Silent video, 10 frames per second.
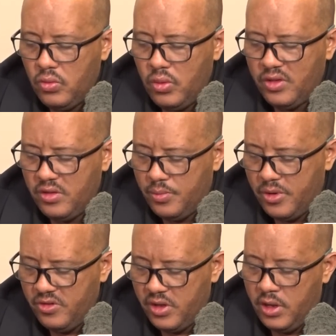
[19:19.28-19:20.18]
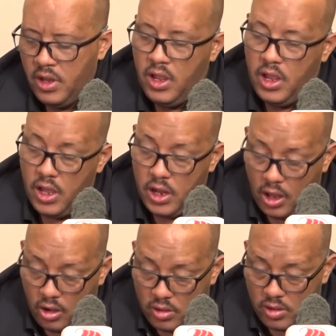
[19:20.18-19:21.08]
exert pressure. And
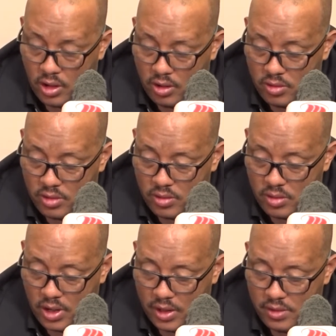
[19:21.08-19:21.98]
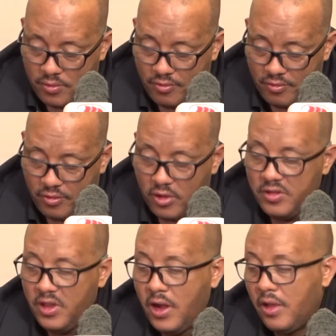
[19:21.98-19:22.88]
our other
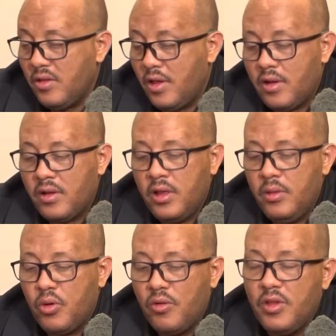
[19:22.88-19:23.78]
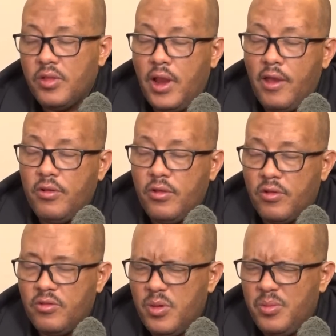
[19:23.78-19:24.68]
focus areas are improving the
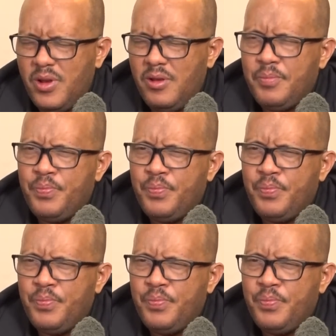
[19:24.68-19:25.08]
livelihood of people,